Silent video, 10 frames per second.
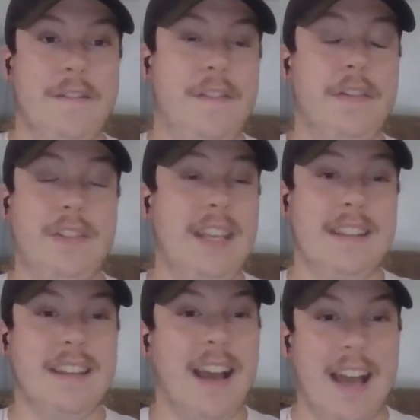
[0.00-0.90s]

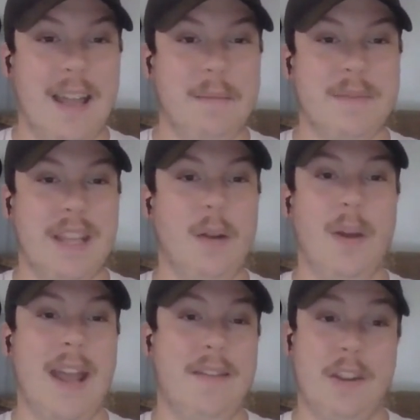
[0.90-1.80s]
15 times and
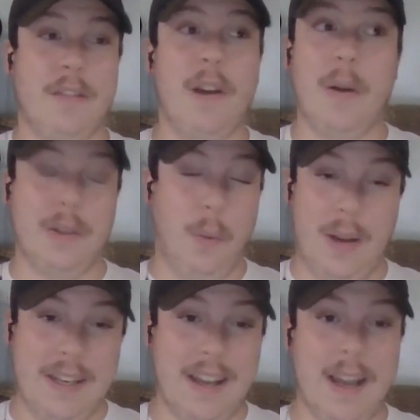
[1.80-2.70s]
only having to throw it
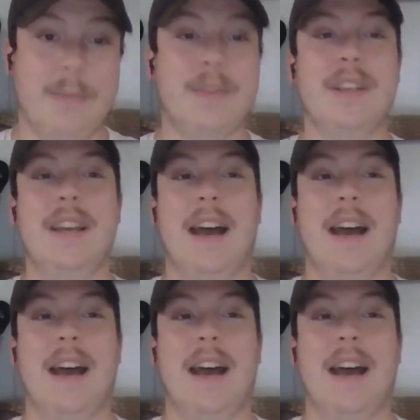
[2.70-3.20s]
20 times.